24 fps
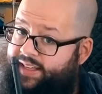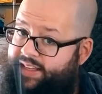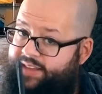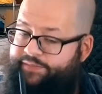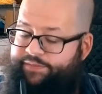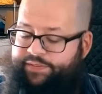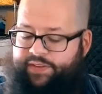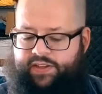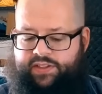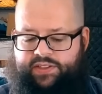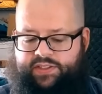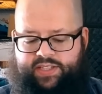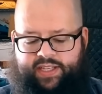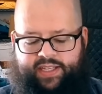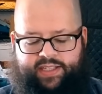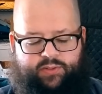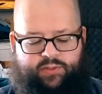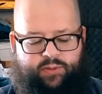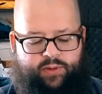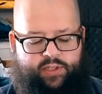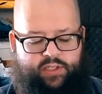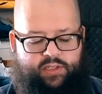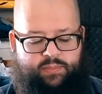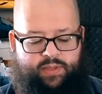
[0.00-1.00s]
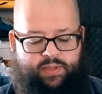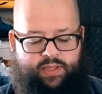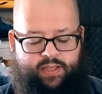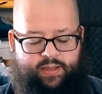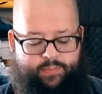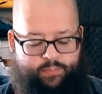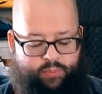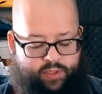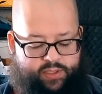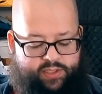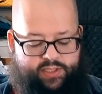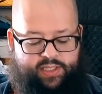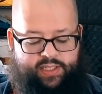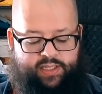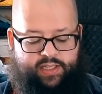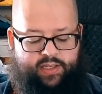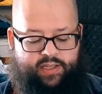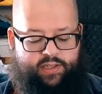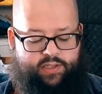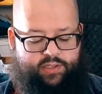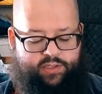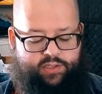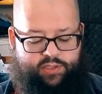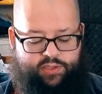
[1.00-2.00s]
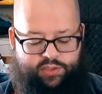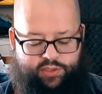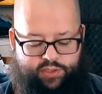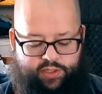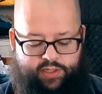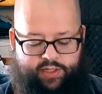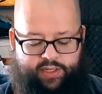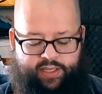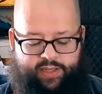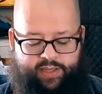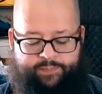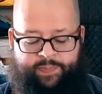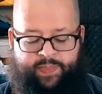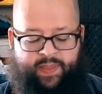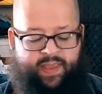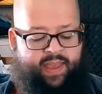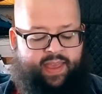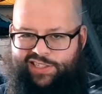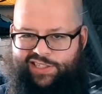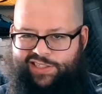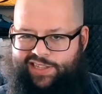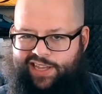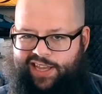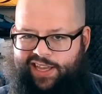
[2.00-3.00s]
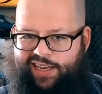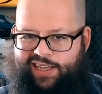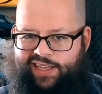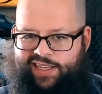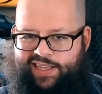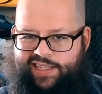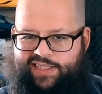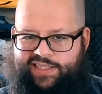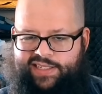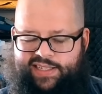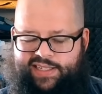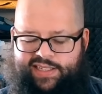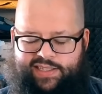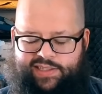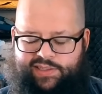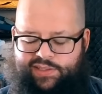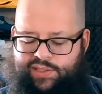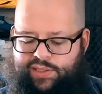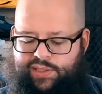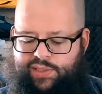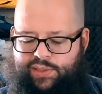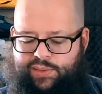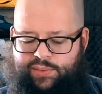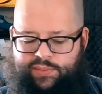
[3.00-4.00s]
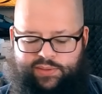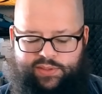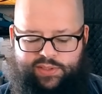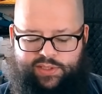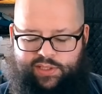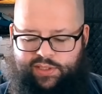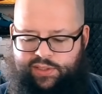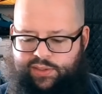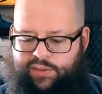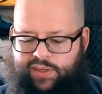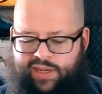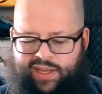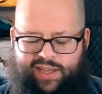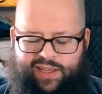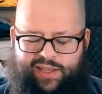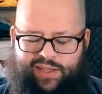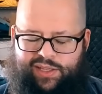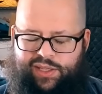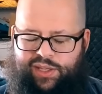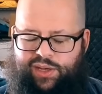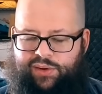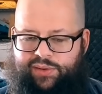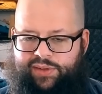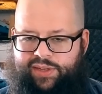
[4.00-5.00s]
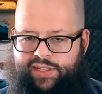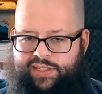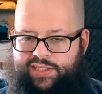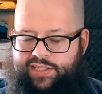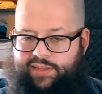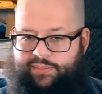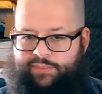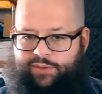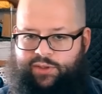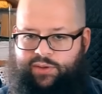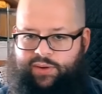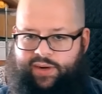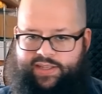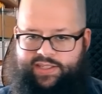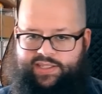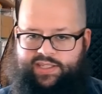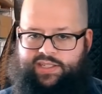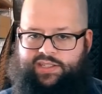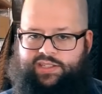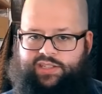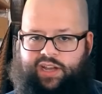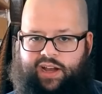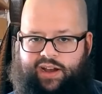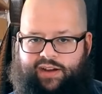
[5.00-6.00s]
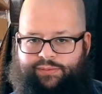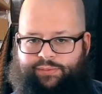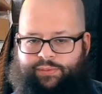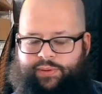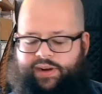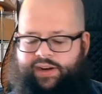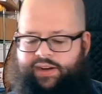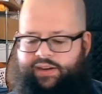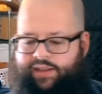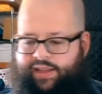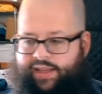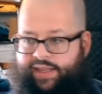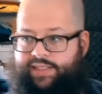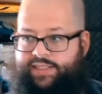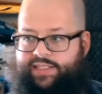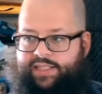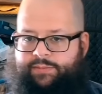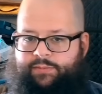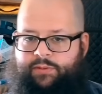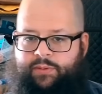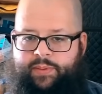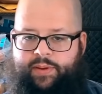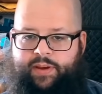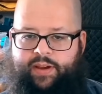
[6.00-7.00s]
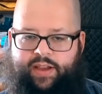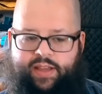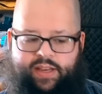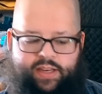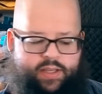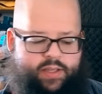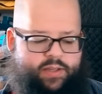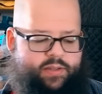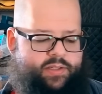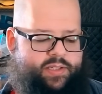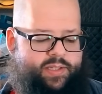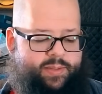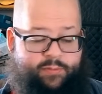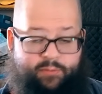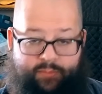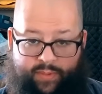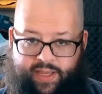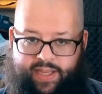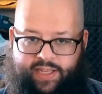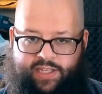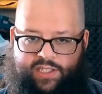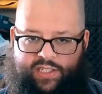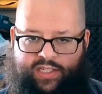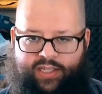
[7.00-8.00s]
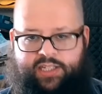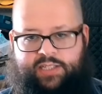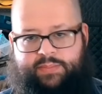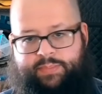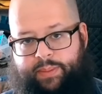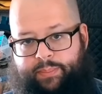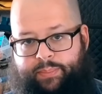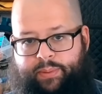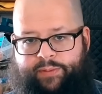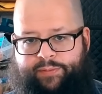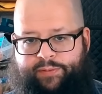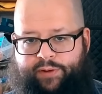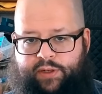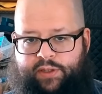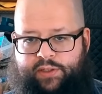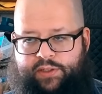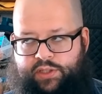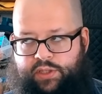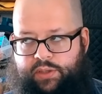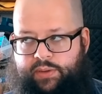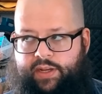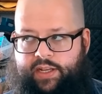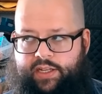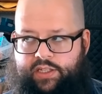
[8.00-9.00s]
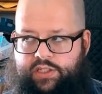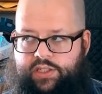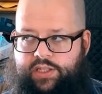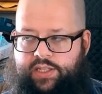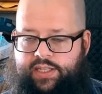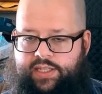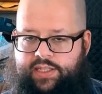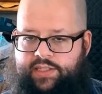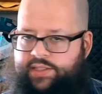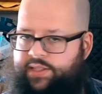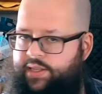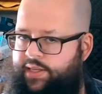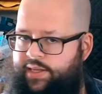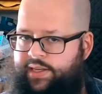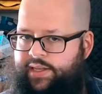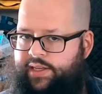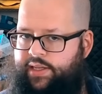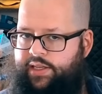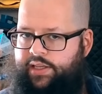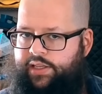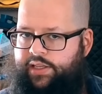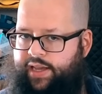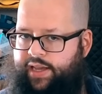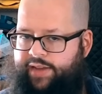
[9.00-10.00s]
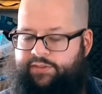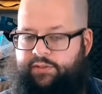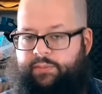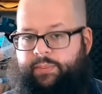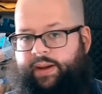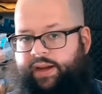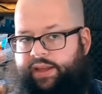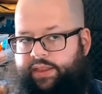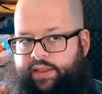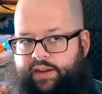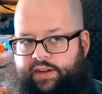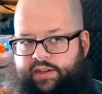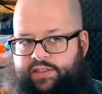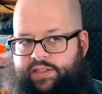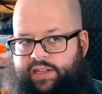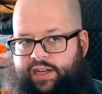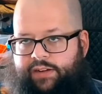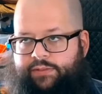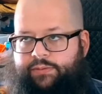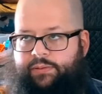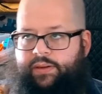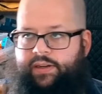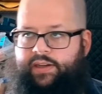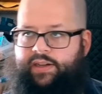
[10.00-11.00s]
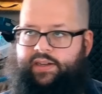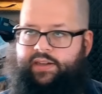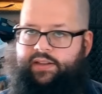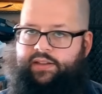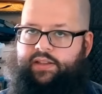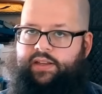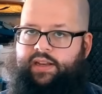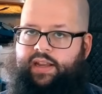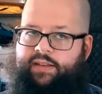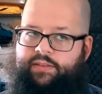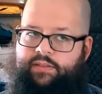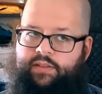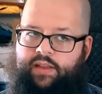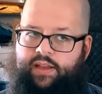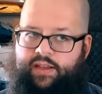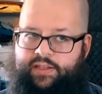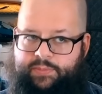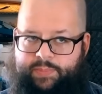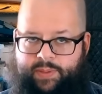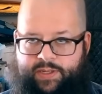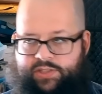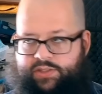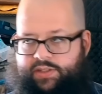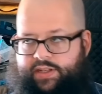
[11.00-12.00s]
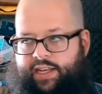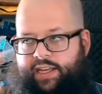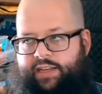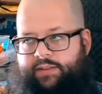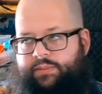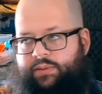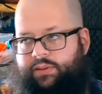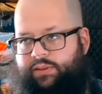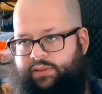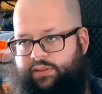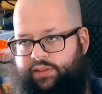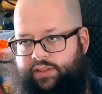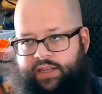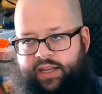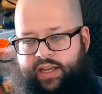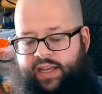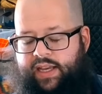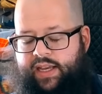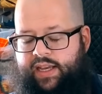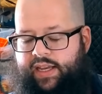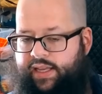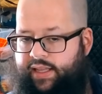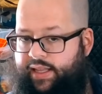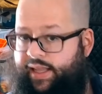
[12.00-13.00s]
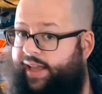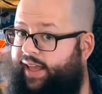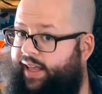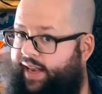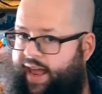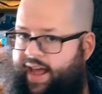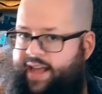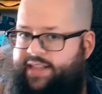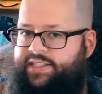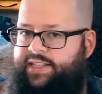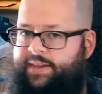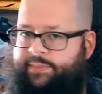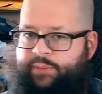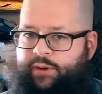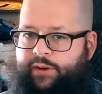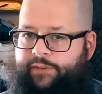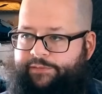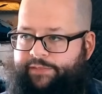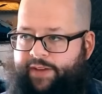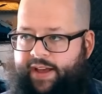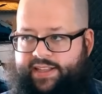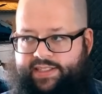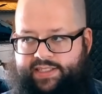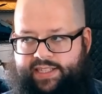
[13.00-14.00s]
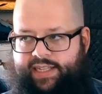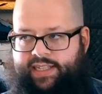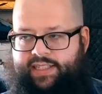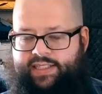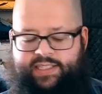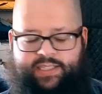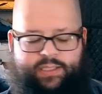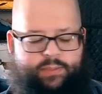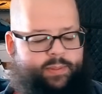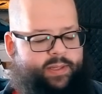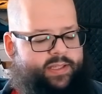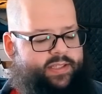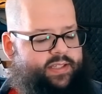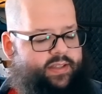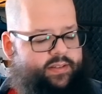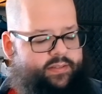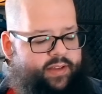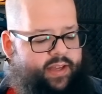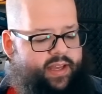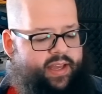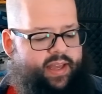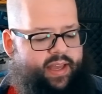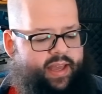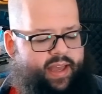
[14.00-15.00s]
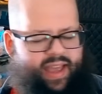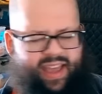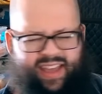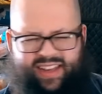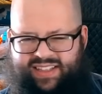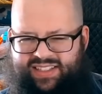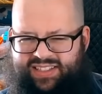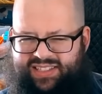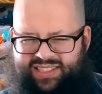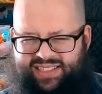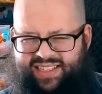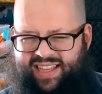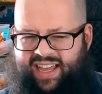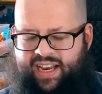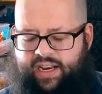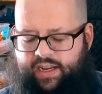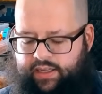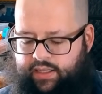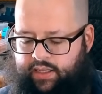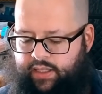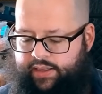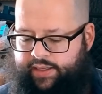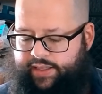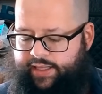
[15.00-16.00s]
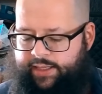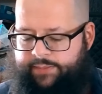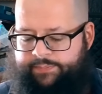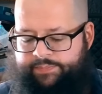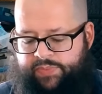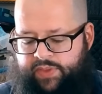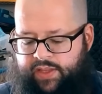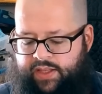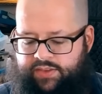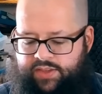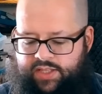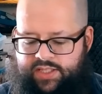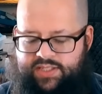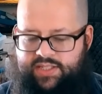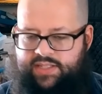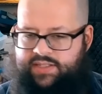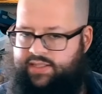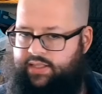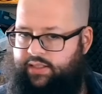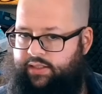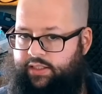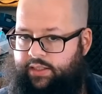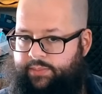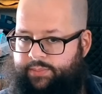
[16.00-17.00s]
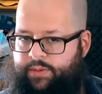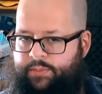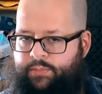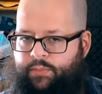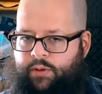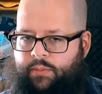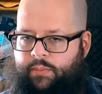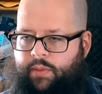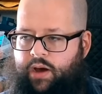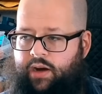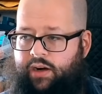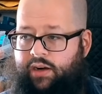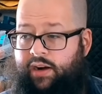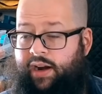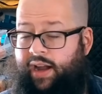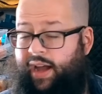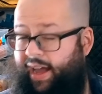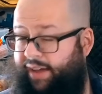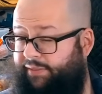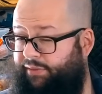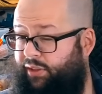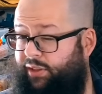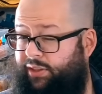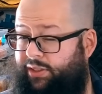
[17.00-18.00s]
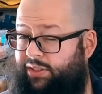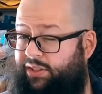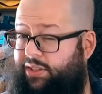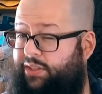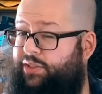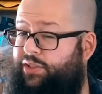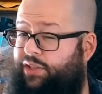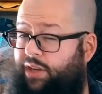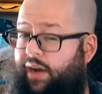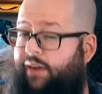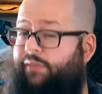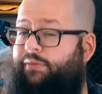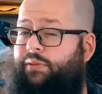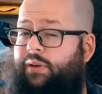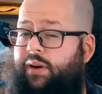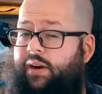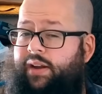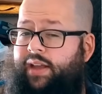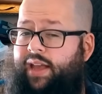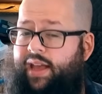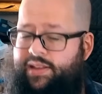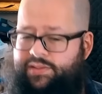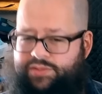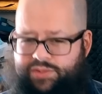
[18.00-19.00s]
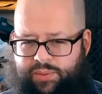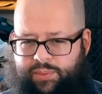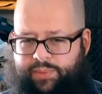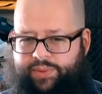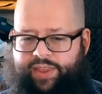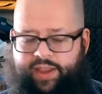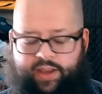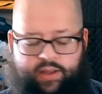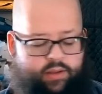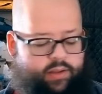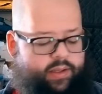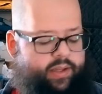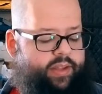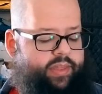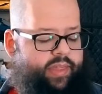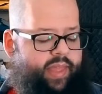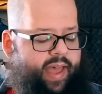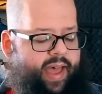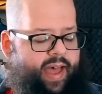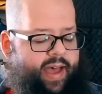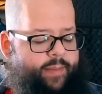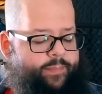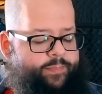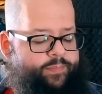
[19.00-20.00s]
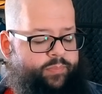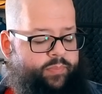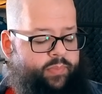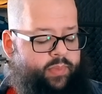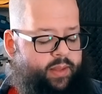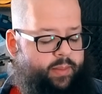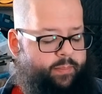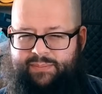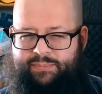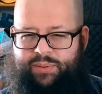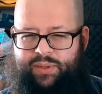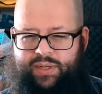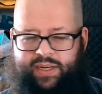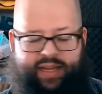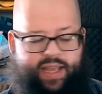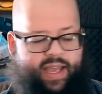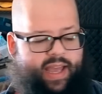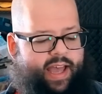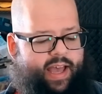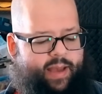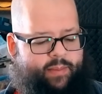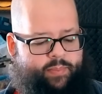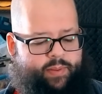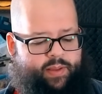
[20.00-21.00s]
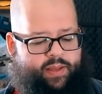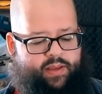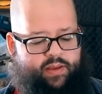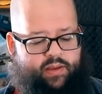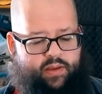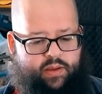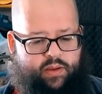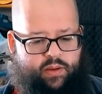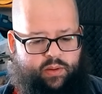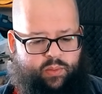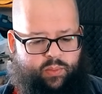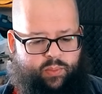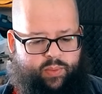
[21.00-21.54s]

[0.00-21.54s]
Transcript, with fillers: Like it feels like it's going to be pretty sturdy. It's just kind of easy to do. You don't need some crazy software like some of my radios, some of my HTs, my preferred two HTs you have to buy their software and then a special cable and it like it adds up real fast it gets expensive and it's kind of clunky this is a little bit more modern i haven't looked at their software yet so we'll take a look at that i am pretty happy